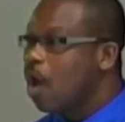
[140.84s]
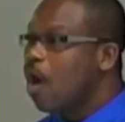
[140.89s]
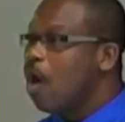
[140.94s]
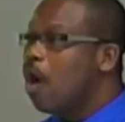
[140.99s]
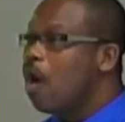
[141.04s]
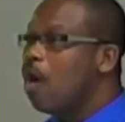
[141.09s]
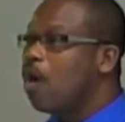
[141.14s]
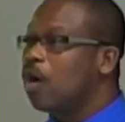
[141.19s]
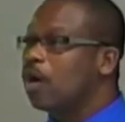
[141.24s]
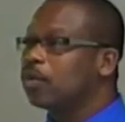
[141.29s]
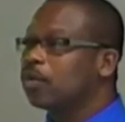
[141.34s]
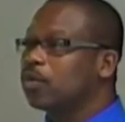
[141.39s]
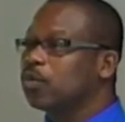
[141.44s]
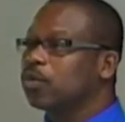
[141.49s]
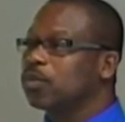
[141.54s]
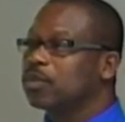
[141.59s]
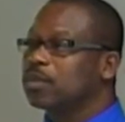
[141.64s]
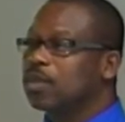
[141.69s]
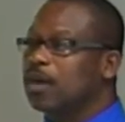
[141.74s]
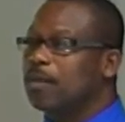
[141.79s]
or to
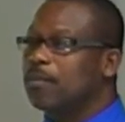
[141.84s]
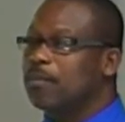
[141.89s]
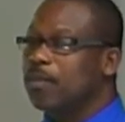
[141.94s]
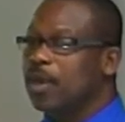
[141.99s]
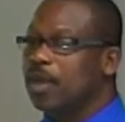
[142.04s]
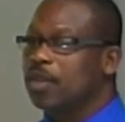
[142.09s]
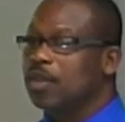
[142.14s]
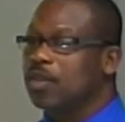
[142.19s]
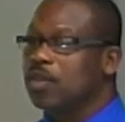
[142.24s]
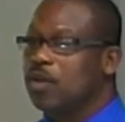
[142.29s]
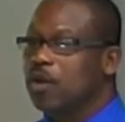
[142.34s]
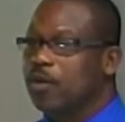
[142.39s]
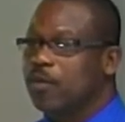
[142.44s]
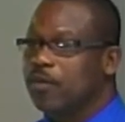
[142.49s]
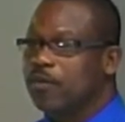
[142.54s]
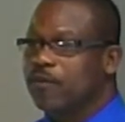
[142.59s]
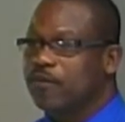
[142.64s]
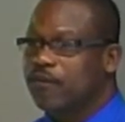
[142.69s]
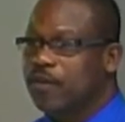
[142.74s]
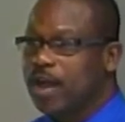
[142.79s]
submit your
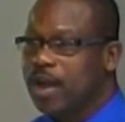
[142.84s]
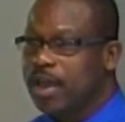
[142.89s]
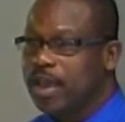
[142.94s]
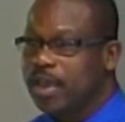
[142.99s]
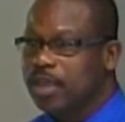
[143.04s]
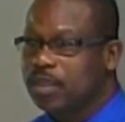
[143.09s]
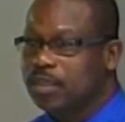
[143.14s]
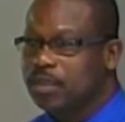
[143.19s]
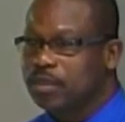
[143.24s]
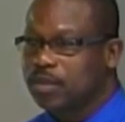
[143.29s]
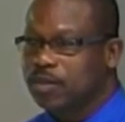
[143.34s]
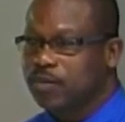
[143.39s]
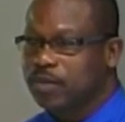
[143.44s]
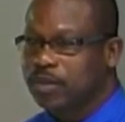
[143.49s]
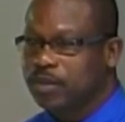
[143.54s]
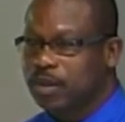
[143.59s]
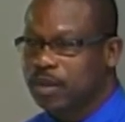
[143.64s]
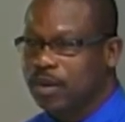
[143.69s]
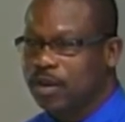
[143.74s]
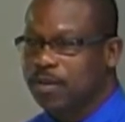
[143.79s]
revised
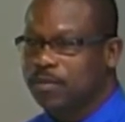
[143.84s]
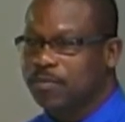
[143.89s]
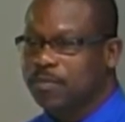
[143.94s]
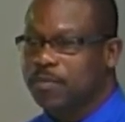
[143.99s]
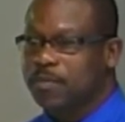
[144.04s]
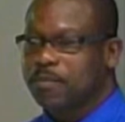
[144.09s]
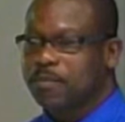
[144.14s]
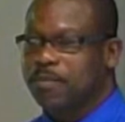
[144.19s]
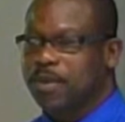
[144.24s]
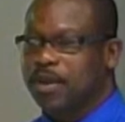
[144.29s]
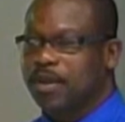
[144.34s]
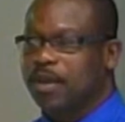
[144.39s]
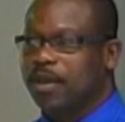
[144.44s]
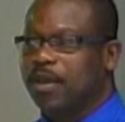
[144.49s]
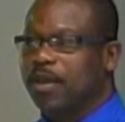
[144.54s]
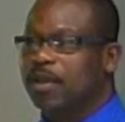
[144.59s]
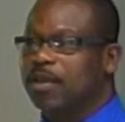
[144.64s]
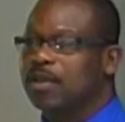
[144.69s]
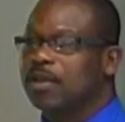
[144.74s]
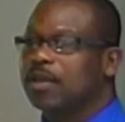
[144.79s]
return by the
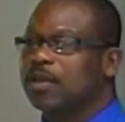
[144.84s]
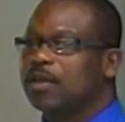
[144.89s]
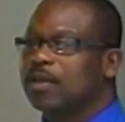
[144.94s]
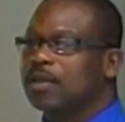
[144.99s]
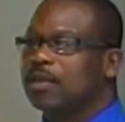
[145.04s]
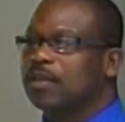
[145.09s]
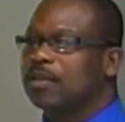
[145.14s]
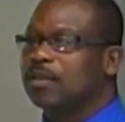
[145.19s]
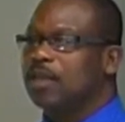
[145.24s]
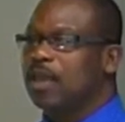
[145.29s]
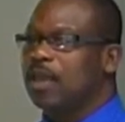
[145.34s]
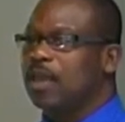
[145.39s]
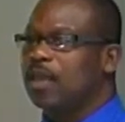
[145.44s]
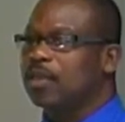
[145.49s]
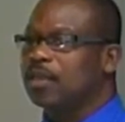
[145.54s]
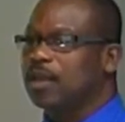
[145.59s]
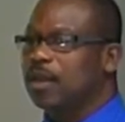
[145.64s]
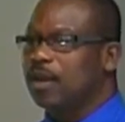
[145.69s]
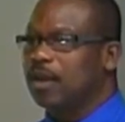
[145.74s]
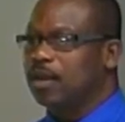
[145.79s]

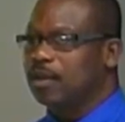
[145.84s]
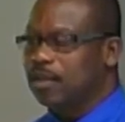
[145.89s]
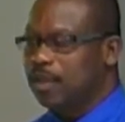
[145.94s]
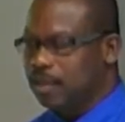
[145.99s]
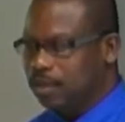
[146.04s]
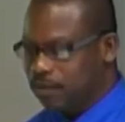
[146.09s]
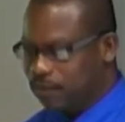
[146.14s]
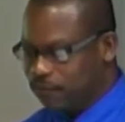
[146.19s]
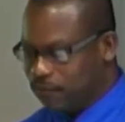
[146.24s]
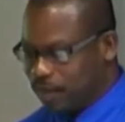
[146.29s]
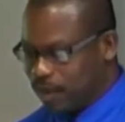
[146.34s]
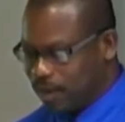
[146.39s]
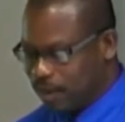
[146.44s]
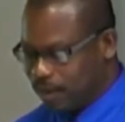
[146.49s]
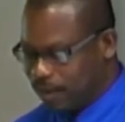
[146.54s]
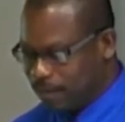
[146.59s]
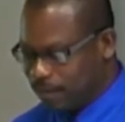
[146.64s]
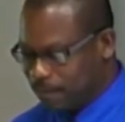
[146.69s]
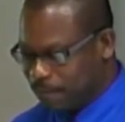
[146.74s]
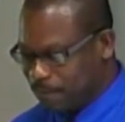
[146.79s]
date
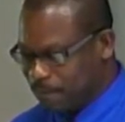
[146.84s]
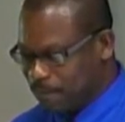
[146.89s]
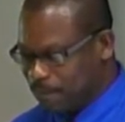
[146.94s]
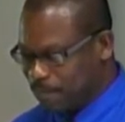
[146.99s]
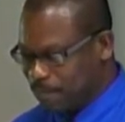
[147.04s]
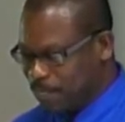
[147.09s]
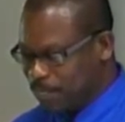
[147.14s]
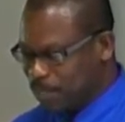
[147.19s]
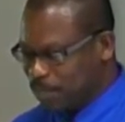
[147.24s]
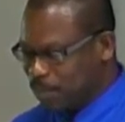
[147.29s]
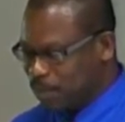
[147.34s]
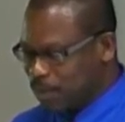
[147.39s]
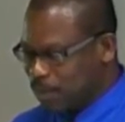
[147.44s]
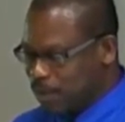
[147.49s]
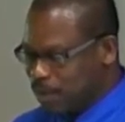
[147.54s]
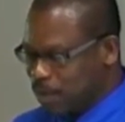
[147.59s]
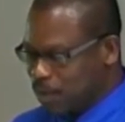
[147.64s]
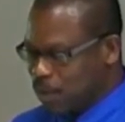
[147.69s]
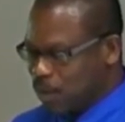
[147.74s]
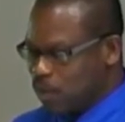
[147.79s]
identified,
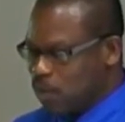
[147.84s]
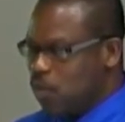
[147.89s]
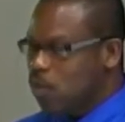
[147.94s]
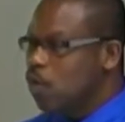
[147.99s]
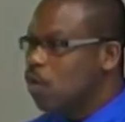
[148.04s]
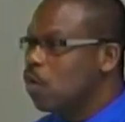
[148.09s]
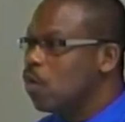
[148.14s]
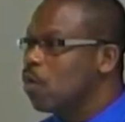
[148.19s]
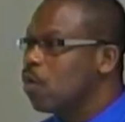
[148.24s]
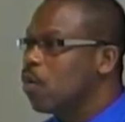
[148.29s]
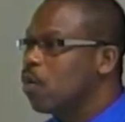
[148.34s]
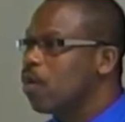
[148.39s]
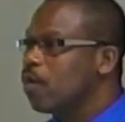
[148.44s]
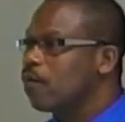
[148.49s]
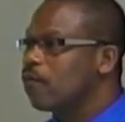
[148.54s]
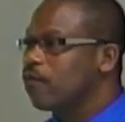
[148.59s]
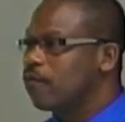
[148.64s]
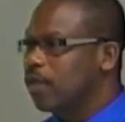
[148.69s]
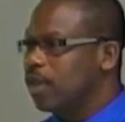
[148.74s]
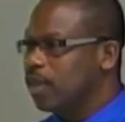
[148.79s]
you
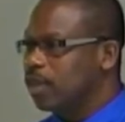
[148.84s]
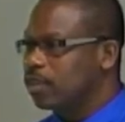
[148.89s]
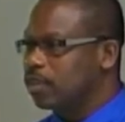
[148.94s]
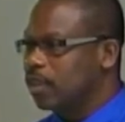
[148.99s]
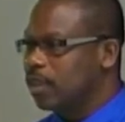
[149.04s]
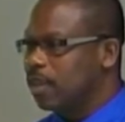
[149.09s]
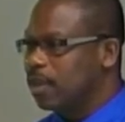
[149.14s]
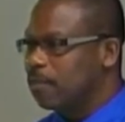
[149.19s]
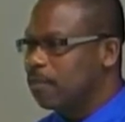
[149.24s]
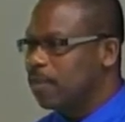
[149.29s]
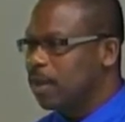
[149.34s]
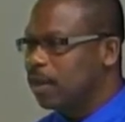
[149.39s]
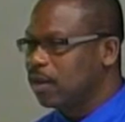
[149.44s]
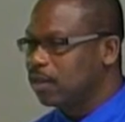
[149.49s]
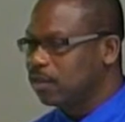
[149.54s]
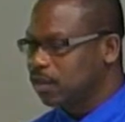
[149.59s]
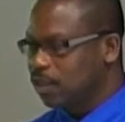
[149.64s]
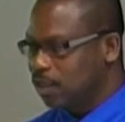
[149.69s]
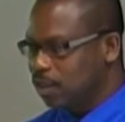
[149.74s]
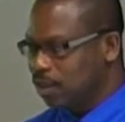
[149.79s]
face a
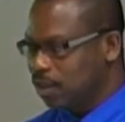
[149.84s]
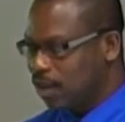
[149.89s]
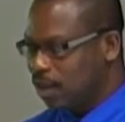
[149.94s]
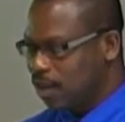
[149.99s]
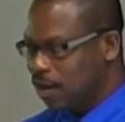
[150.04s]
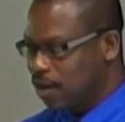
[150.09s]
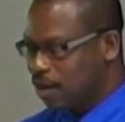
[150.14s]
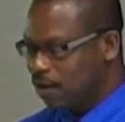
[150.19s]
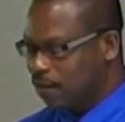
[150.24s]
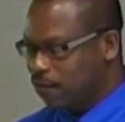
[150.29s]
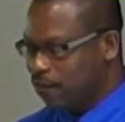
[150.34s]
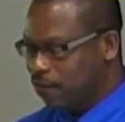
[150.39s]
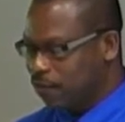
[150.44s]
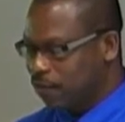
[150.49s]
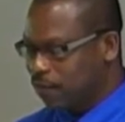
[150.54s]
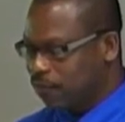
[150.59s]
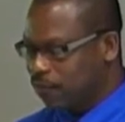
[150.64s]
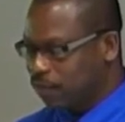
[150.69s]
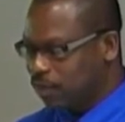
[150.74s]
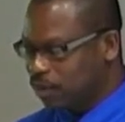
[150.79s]
penalty of
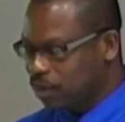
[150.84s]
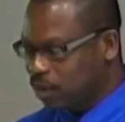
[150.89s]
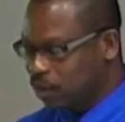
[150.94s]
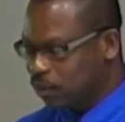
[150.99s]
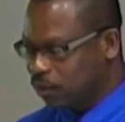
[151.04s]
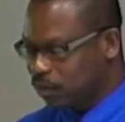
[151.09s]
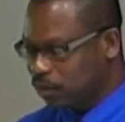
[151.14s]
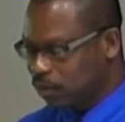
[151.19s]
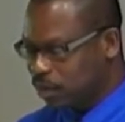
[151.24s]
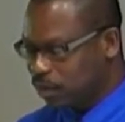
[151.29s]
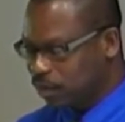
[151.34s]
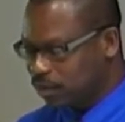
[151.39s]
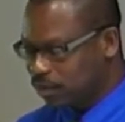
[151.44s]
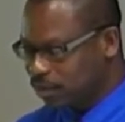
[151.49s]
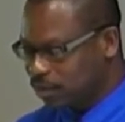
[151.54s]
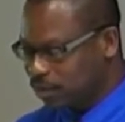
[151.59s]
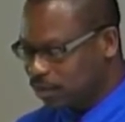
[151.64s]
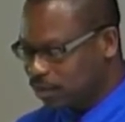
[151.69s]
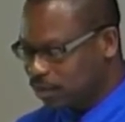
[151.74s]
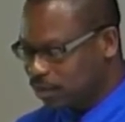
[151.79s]

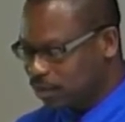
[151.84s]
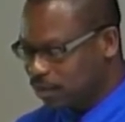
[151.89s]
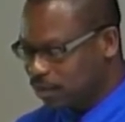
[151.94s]
$50,000,